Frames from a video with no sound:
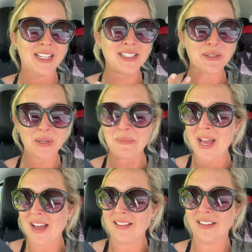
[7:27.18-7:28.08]
To me, my
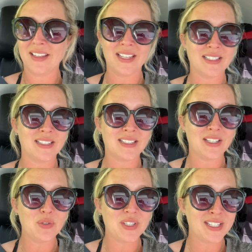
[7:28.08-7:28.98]
outlook is, is
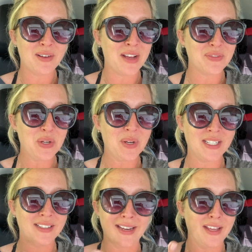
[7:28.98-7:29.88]
you still have no
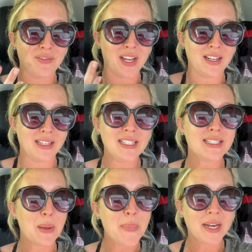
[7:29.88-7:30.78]
idea. Now you've got at least
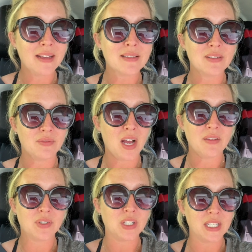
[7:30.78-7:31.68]
somebody else
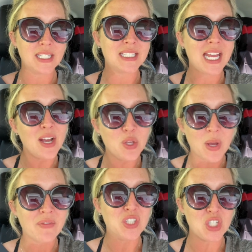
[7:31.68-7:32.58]
involved. At least now you
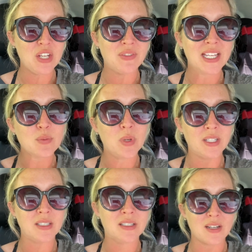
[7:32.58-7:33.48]
have a chief that's
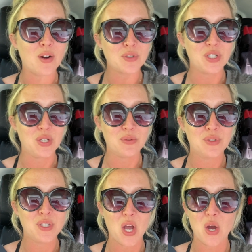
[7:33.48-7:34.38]
willing to talk to you.
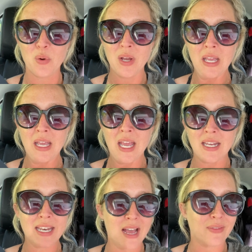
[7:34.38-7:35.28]
So
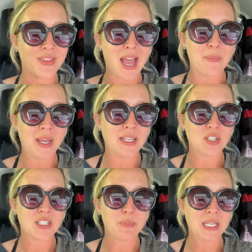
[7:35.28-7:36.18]
now that may
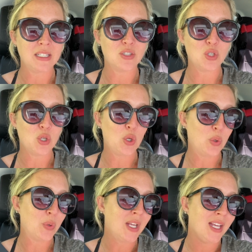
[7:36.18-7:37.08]
just be
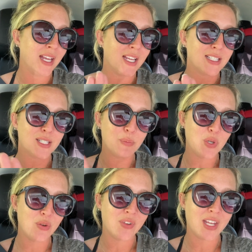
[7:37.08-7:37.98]
to
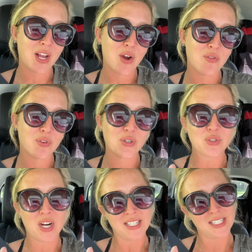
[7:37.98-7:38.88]
smooth it over,
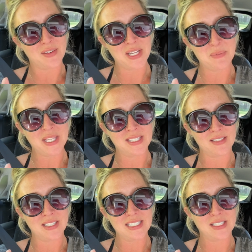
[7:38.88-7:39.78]
try to tell him he
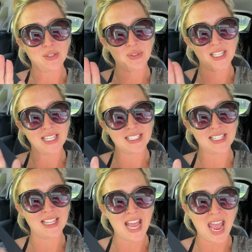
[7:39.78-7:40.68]
still needs to do this
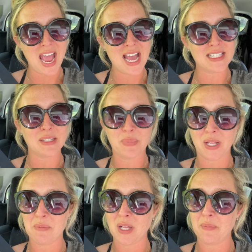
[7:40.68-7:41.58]
and that and
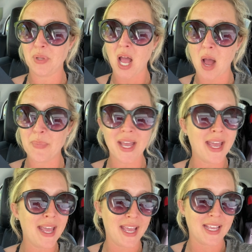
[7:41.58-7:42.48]
blah, blah, blah. But
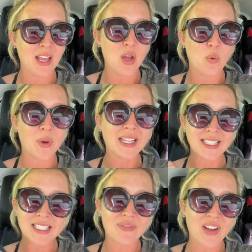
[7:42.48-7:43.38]
hey, we at
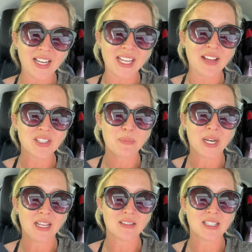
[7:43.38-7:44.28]
least finally have
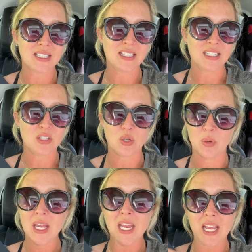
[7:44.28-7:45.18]
somebody else listening to,
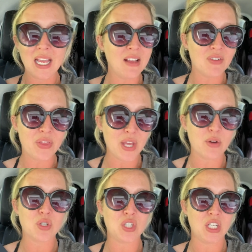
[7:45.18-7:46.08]
even though
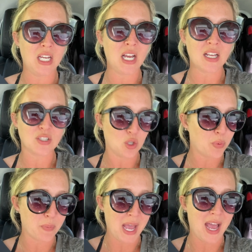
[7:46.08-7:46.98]
she got
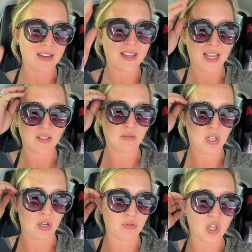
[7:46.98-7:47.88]
super mad that, you
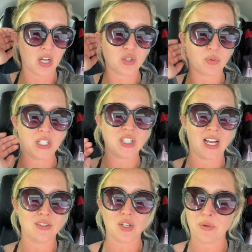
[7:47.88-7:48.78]
know, Josh reached out to her.